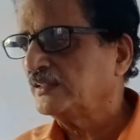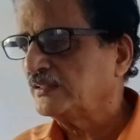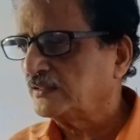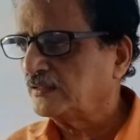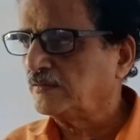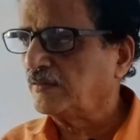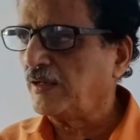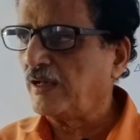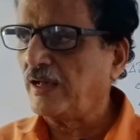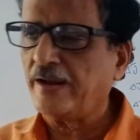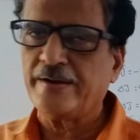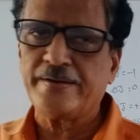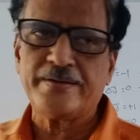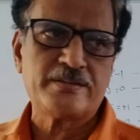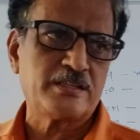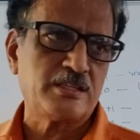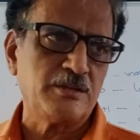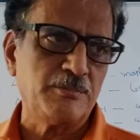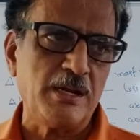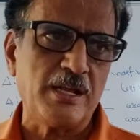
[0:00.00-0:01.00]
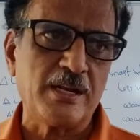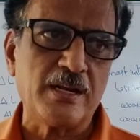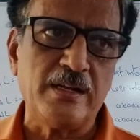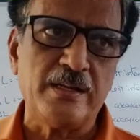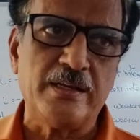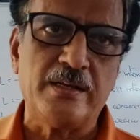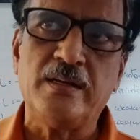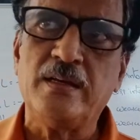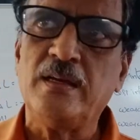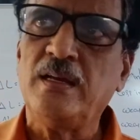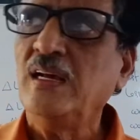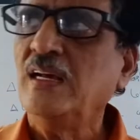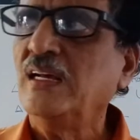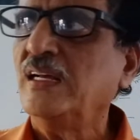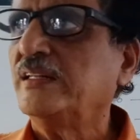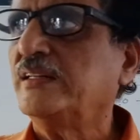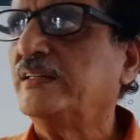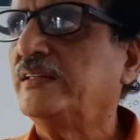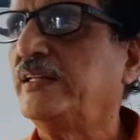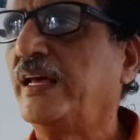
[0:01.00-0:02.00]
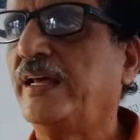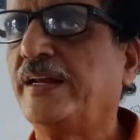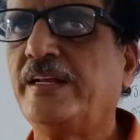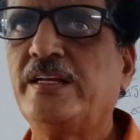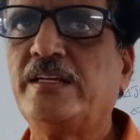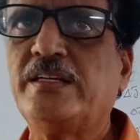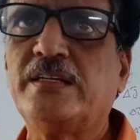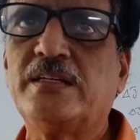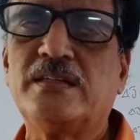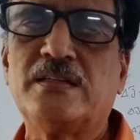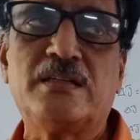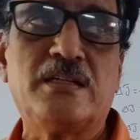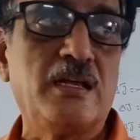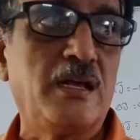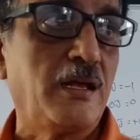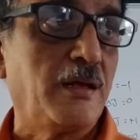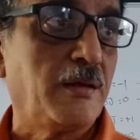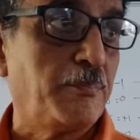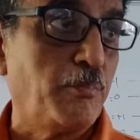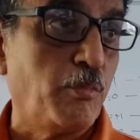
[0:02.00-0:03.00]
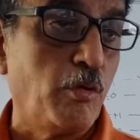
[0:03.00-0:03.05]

and similarly the